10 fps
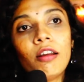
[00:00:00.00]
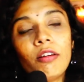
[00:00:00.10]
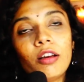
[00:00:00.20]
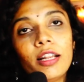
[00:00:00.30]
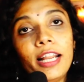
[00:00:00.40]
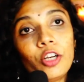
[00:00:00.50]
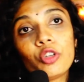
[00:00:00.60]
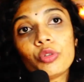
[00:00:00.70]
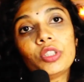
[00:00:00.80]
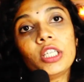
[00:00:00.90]

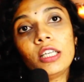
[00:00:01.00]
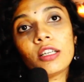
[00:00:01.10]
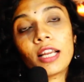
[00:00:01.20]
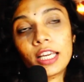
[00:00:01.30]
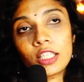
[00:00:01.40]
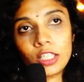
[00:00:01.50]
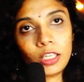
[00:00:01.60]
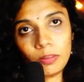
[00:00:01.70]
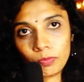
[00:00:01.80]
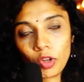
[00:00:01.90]
led to the
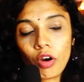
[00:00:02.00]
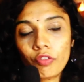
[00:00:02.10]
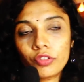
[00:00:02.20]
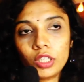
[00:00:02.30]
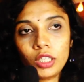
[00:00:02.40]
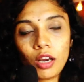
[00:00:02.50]
writing of the